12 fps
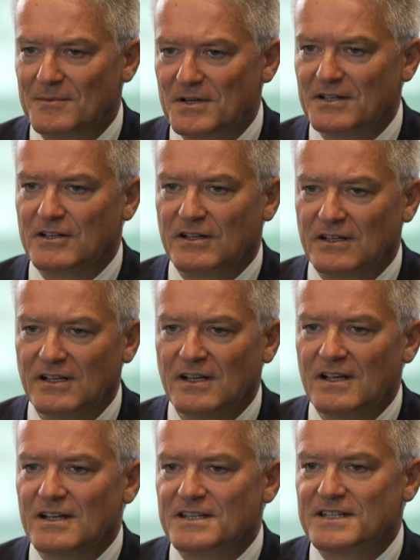I mean, the
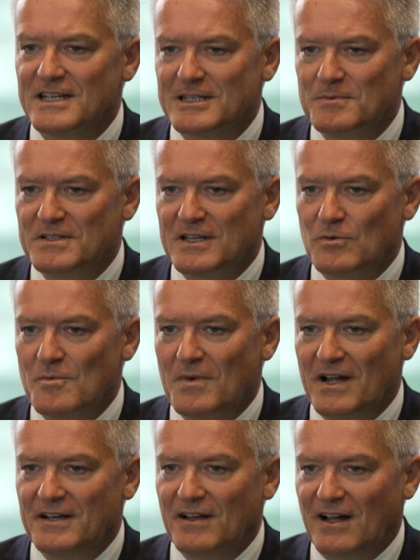assessments that we
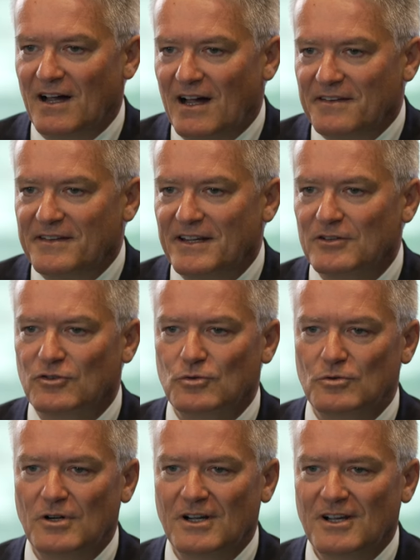made are there
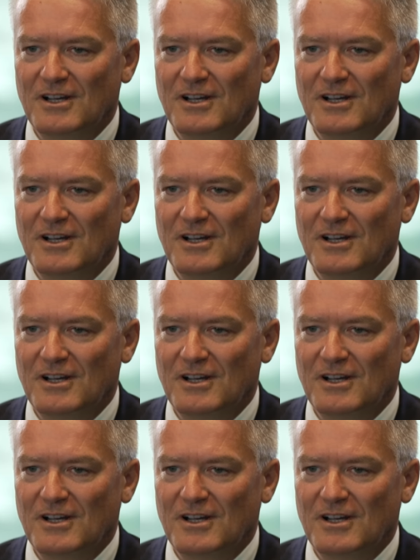to